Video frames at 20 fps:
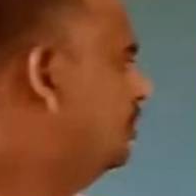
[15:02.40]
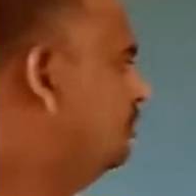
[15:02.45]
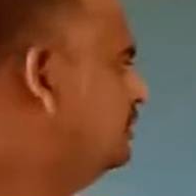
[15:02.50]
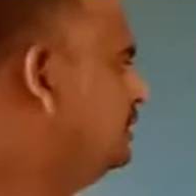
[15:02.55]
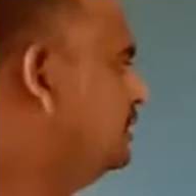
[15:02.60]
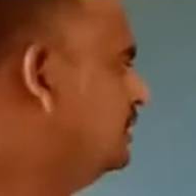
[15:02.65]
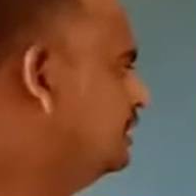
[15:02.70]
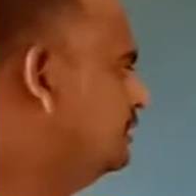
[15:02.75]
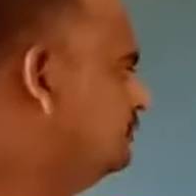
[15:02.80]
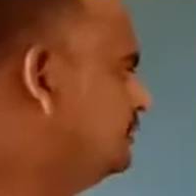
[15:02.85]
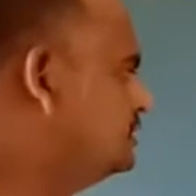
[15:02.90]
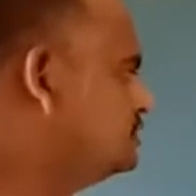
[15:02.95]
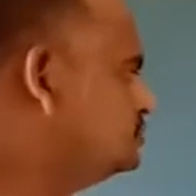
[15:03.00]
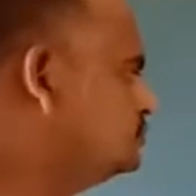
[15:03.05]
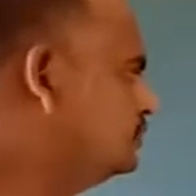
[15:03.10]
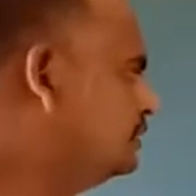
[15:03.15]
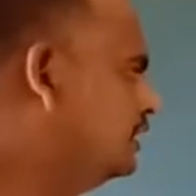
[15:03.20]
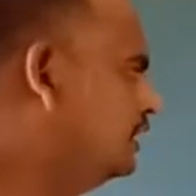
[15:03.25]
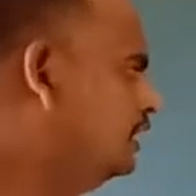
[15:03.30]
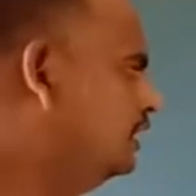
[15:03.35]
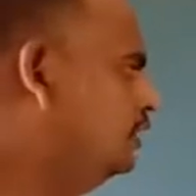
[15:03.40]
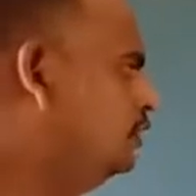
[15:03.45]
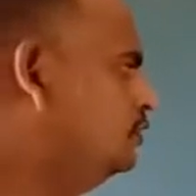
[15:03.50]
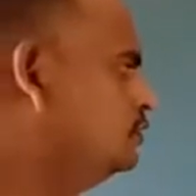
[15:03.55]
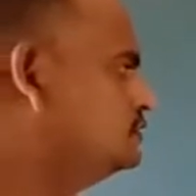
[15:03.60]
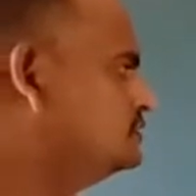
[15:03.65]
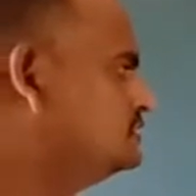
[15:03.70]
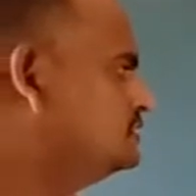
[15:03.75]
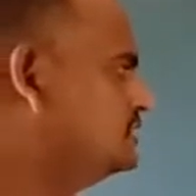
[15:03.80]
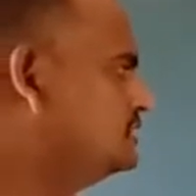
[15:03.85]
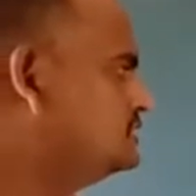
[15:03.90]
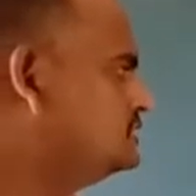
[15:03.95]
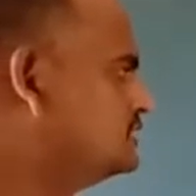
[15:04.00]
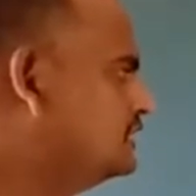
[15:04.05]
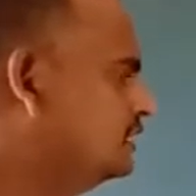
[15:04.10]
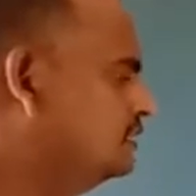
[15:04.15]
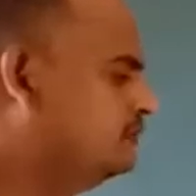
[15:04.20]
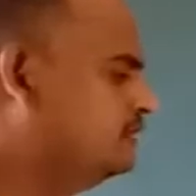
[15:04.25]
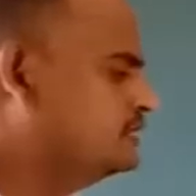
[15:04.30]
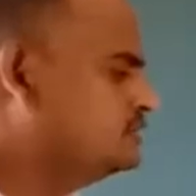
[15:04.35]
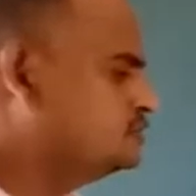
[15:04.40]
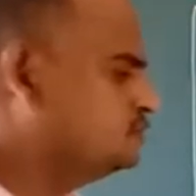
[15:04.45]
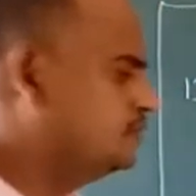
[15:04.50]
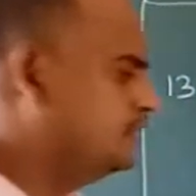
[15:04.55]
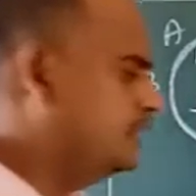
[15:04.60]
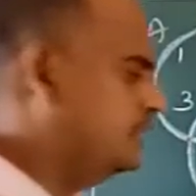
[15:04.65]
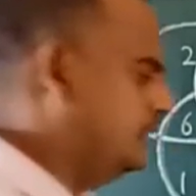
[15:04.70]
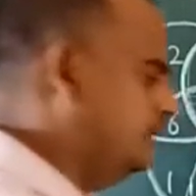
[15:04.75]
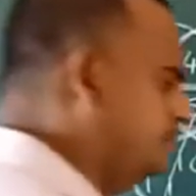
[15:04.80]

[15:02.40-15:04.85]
how many elements we have? 6 elements we